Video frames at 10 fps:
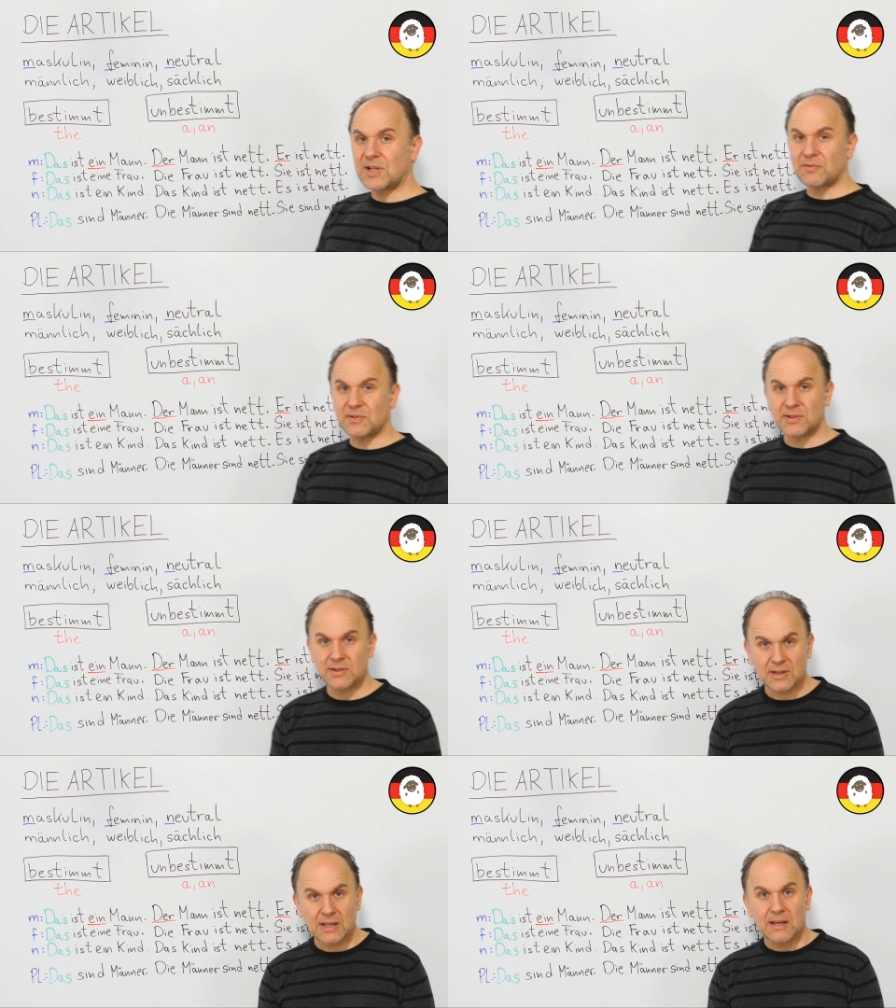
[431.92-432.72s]
pronoun.
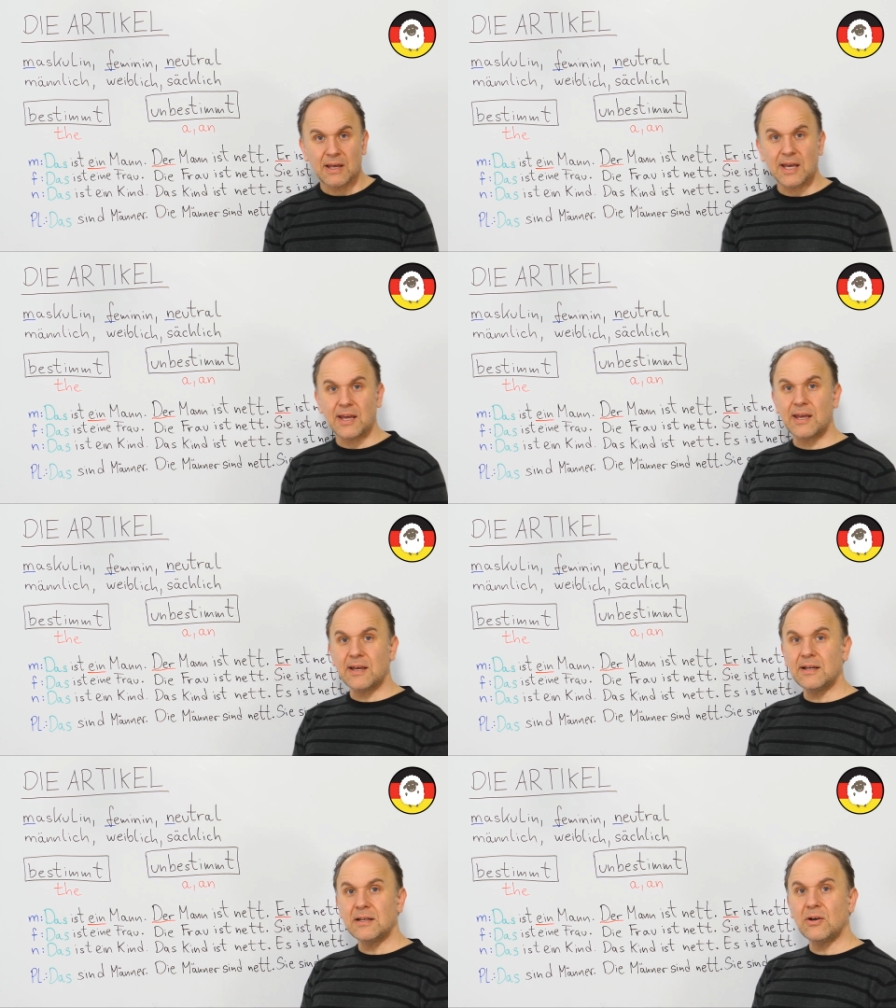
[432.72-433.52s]

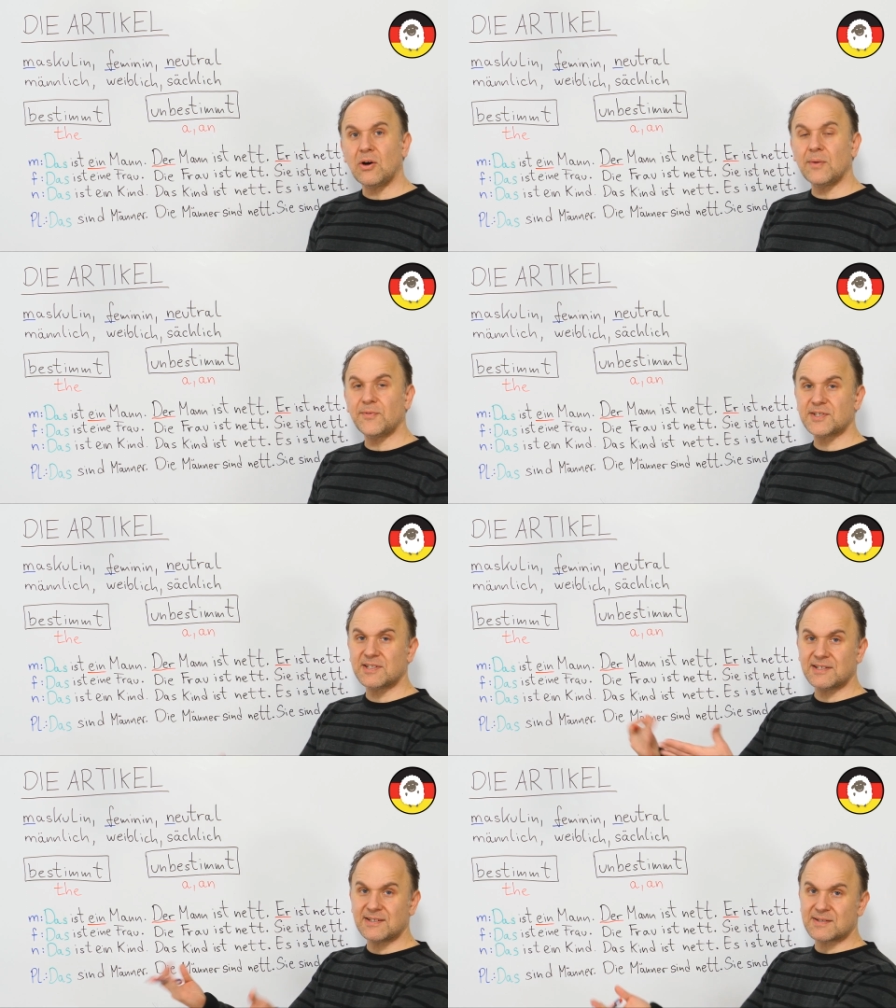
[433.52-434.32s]
Er
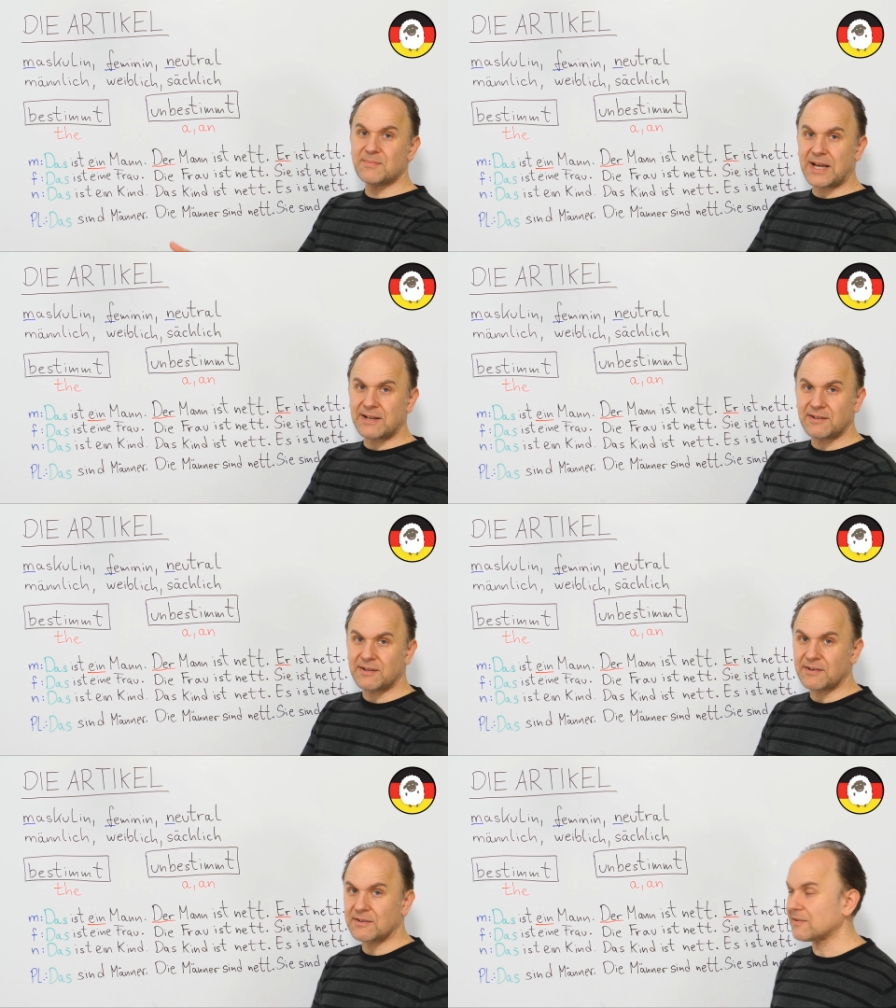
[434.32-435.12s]
obviously is a man
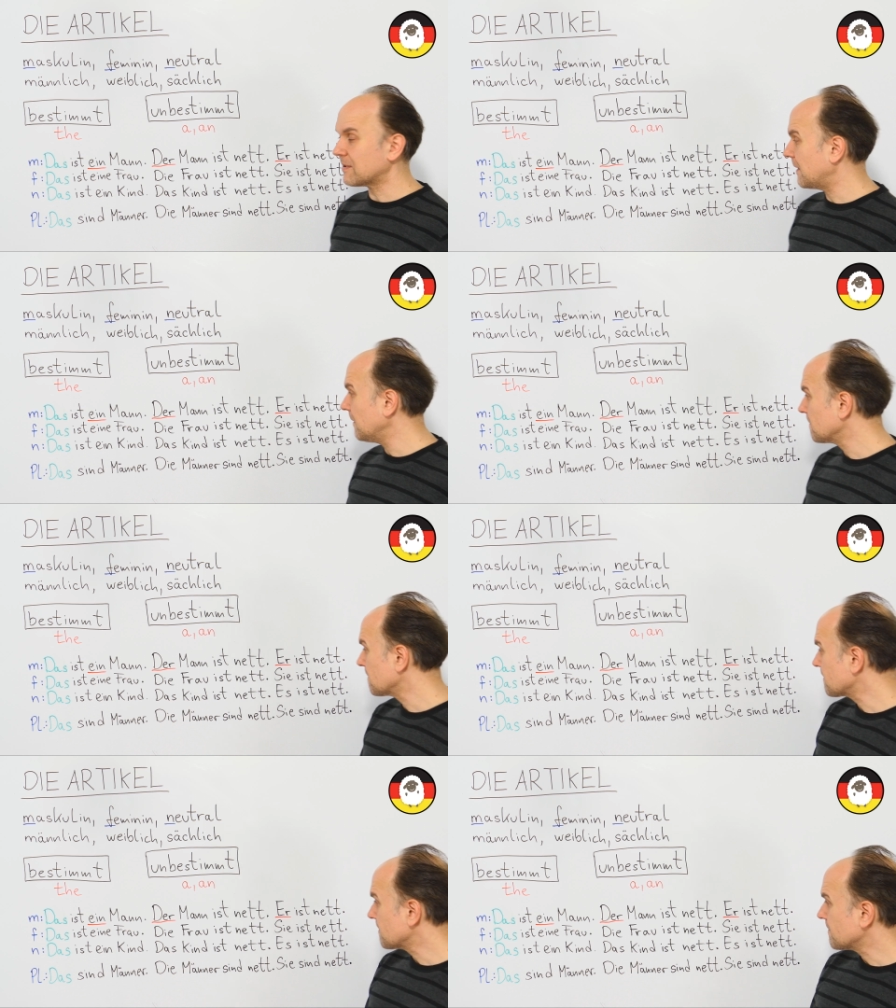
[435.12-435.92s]
here, okay?